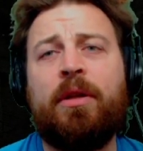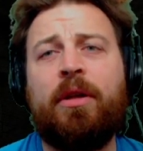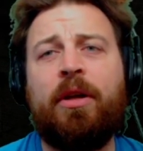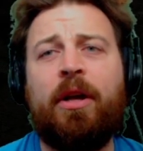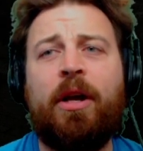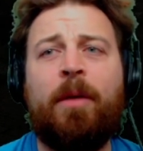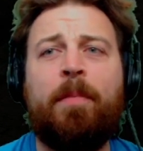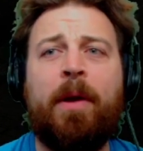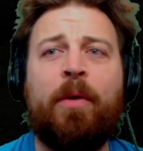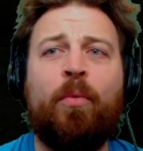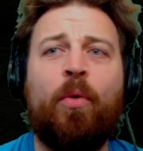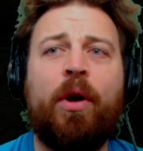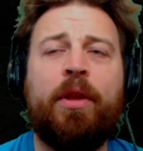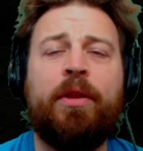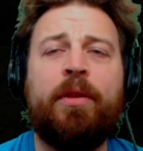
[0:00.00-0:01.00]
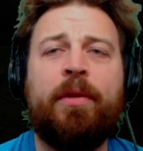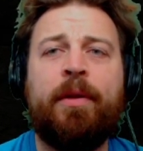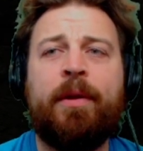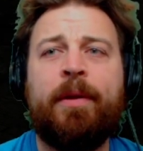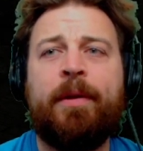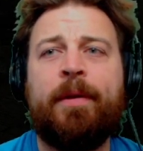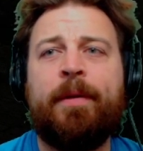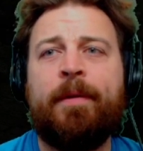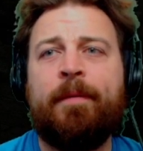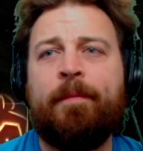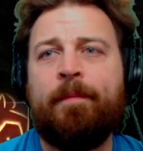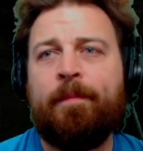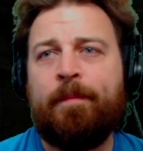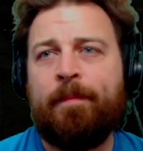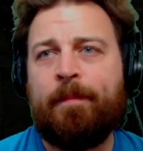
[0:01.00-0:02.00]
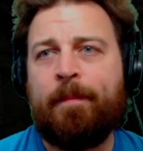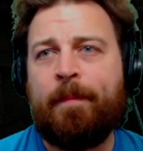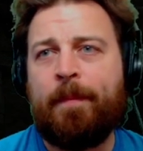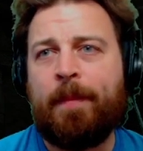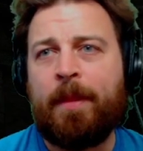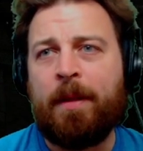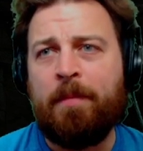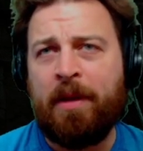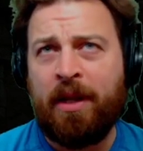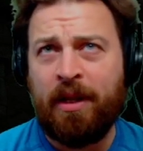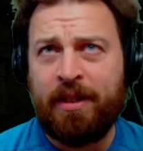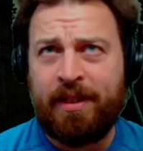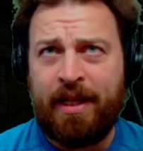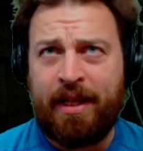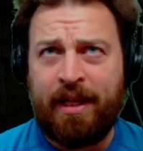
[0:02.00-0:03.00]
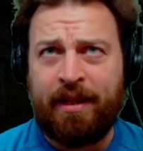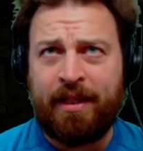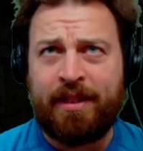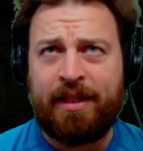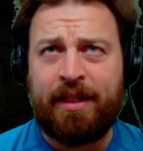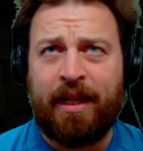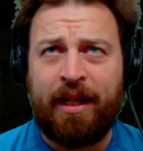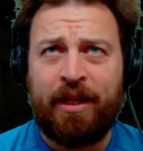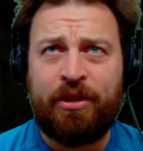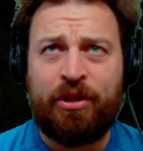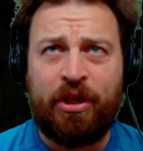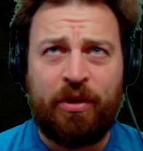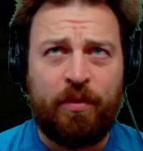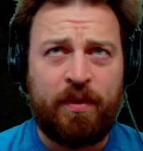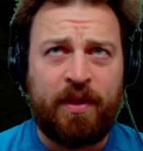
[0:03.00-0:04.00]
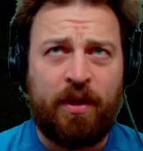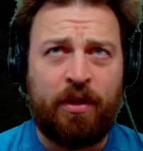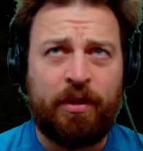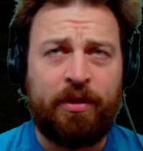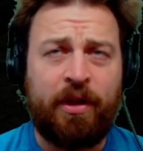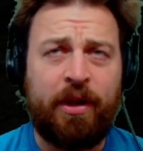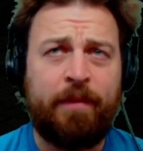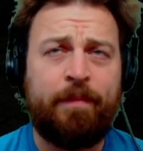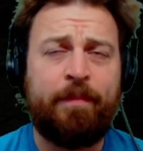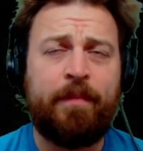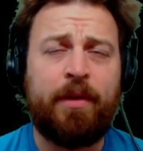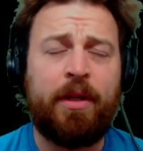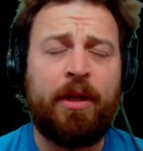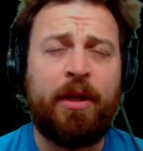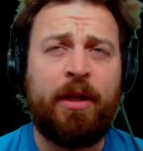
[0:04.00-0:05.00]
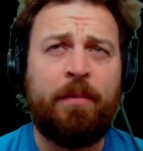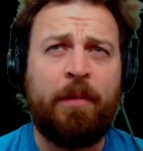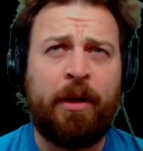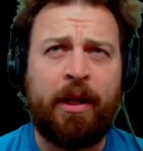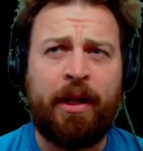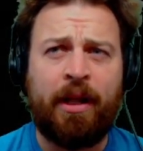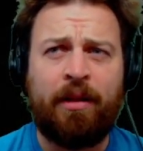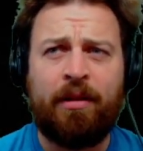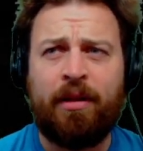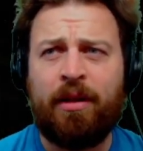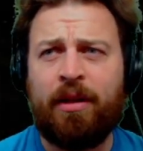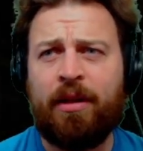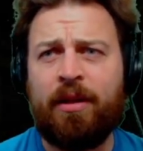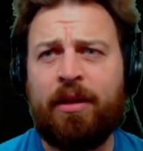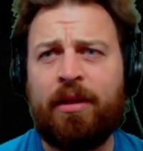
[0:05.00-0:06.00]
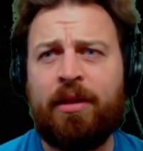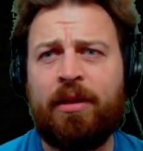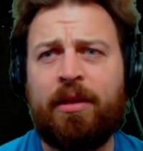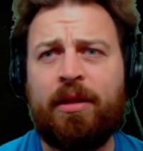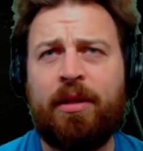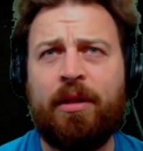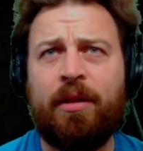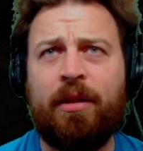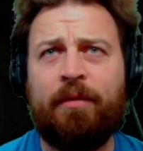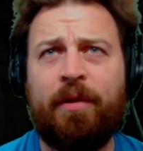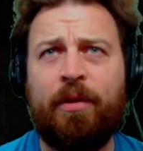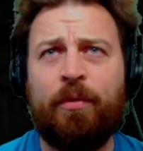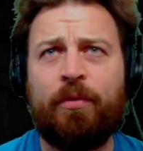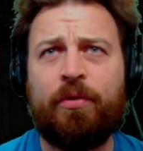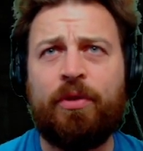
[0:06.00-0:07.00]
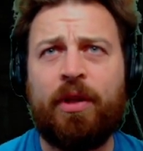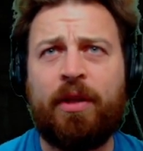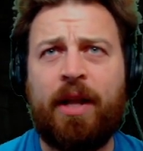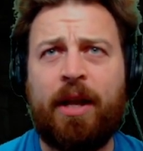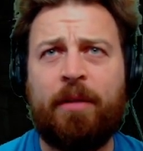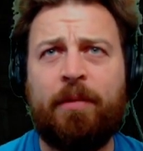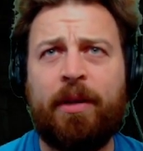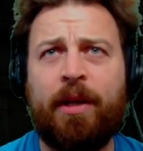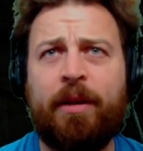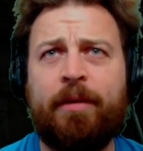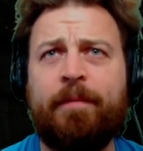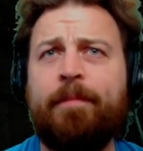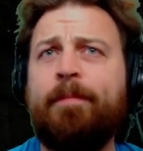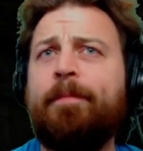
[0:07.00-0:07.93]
Ah, by 1. Because they get disengaged, they use it all the time. I'm not gonna get the kill if I don't attack him again.